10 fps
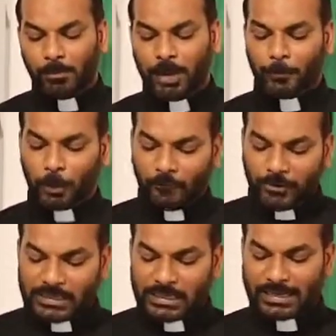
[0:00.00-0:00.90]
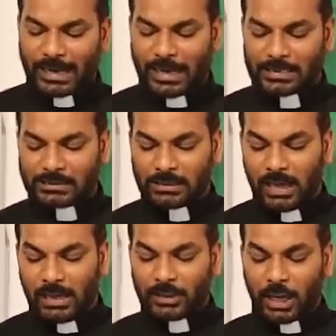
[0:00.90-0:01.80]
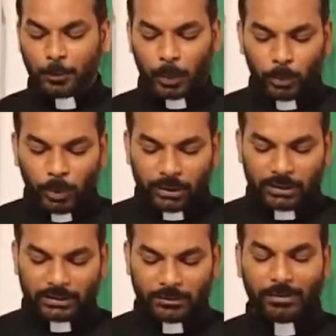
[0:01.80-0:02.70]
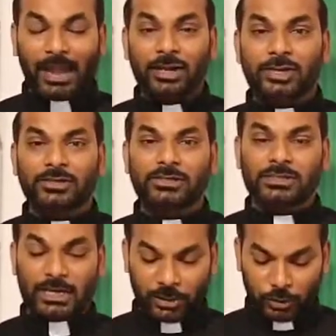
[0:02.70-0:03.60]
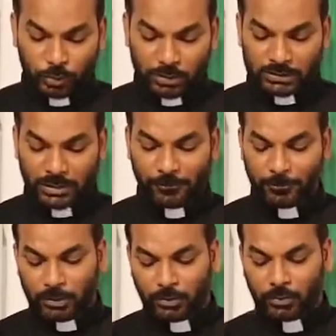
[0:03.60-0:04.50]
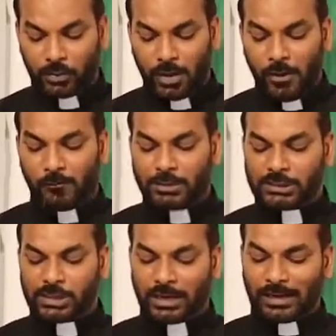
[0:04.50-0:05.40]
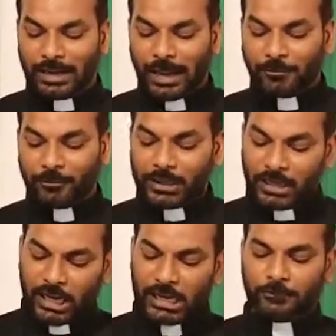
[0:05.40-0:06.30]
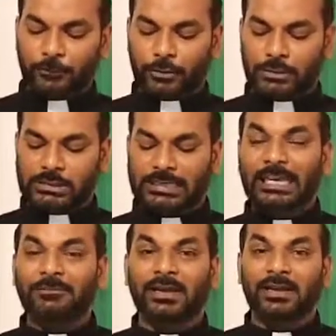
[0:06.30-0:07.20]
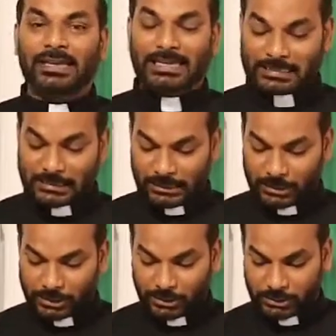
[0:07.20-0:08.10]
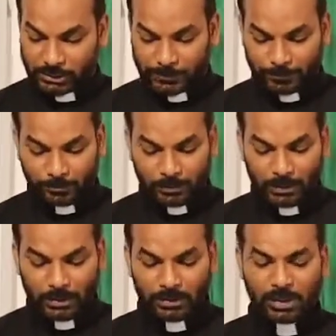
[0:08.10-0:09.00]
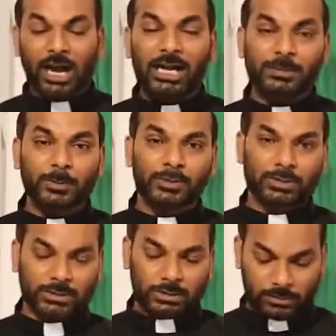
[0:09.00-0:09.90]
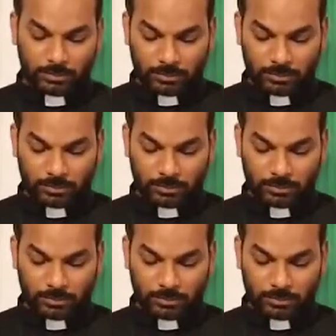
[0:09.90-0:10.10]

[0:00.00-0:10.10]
By professing caste, they are promoting the values and rules of Manu, which are life-denying force even inside the church. The cosmos,